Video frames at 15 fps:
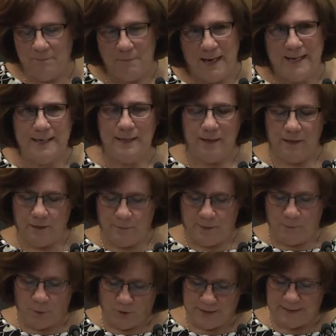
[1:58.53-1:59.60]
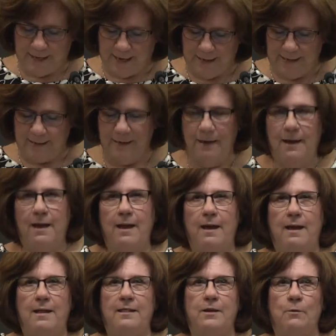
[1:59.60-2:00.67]
made it a little bit more exciting.
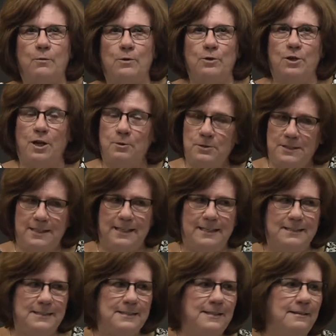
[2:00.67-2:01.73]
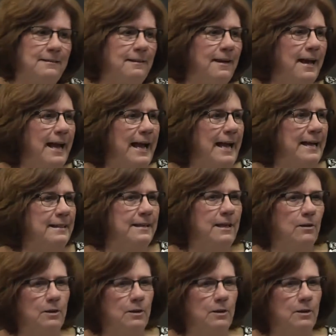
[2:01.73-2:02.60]
There were no seats, and